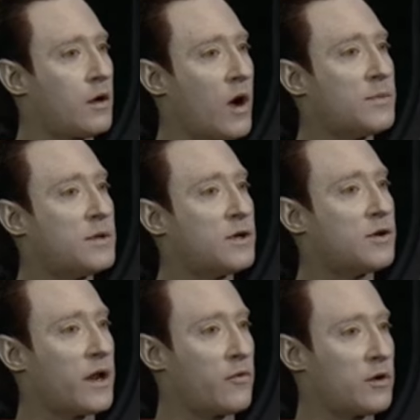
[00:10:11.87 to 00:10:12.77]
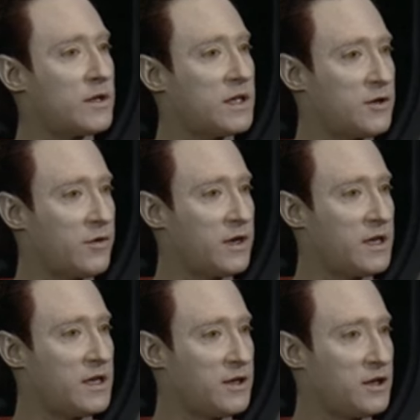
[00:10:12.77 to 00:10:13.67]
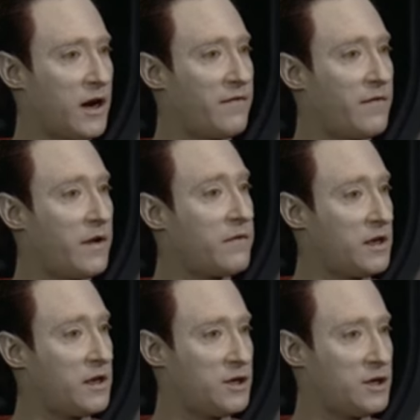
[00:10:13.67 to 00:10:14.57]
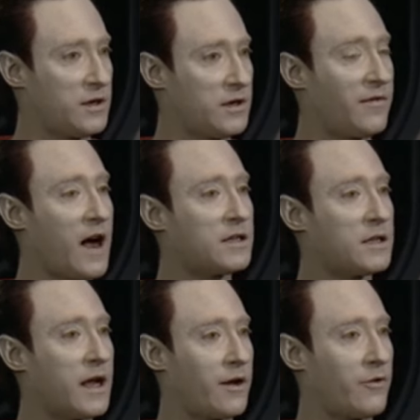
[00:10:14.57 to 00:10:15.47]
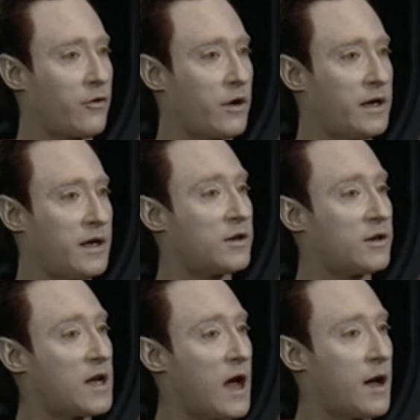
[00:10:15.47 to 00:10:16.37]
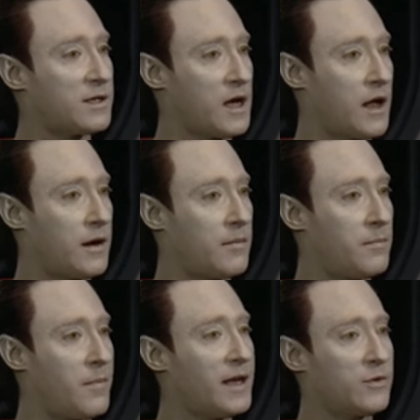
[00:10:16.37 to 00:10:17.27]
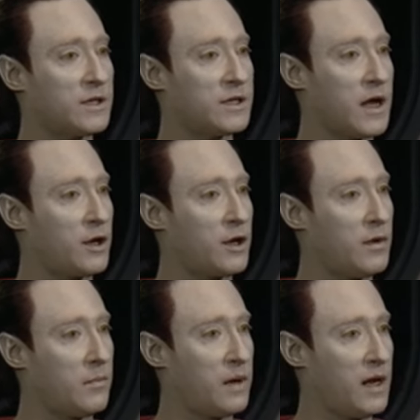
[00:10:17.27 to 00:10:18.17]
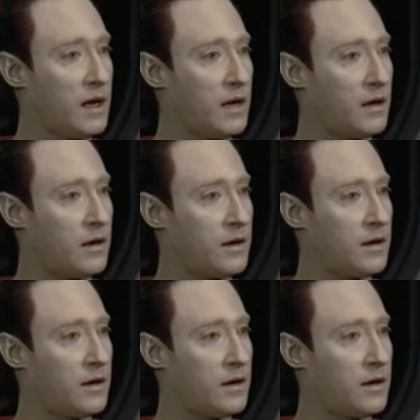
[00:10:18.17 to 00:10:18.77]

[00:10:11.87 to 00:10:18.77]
Webster's 24th Century Dictionary, 5th edition, defines an android as an automaton made to resemble a human being